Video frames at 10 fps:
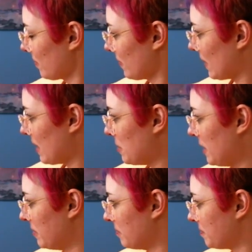I
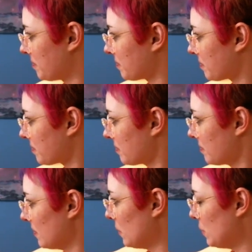mean,
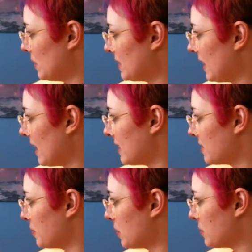which is the case of
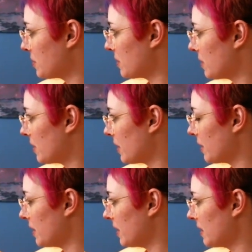most art,
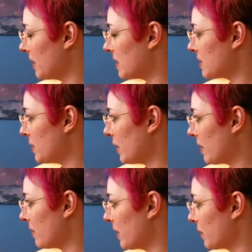unless if you have
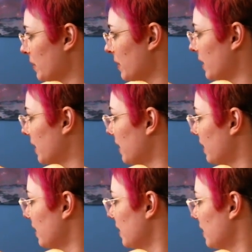like a really,
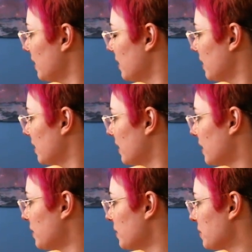I don't know,
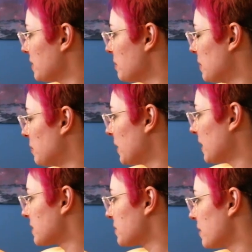some people I guess
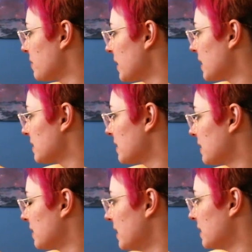draw fast,
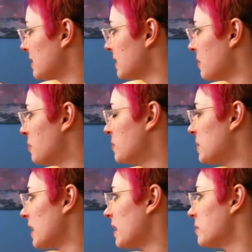and
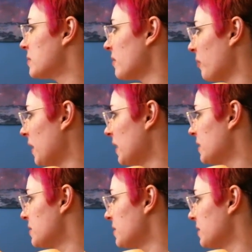sometimes I've managed
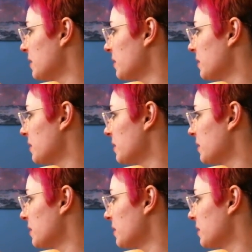to,